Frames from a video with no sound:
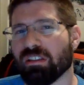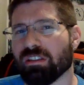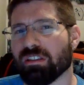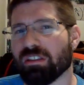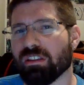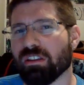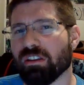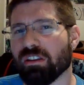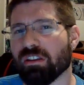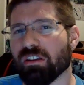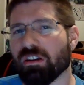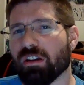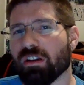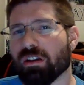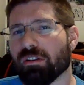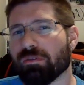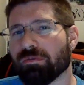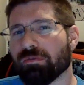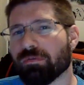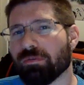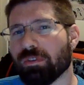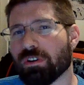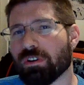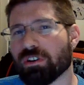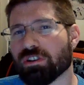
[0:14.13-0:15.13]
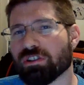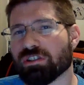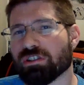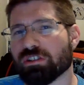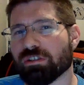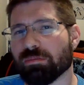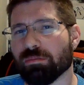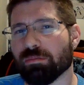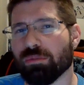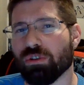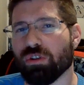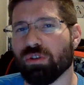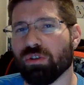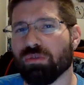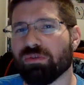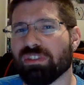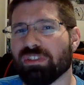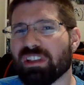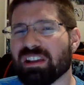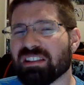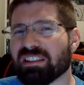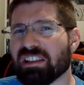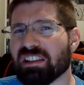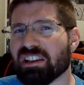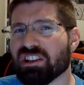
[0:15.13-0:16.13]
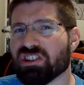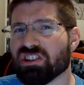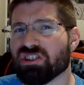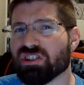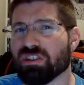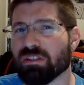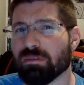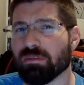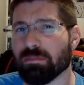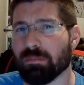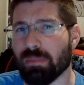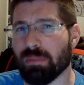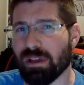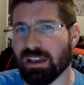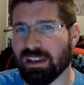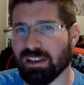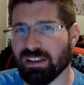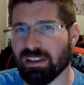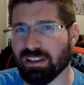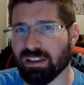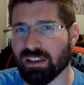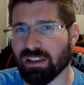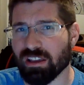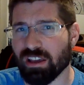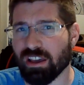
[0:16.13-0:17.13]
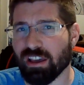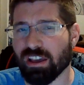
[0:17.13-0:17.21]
the first move that they should make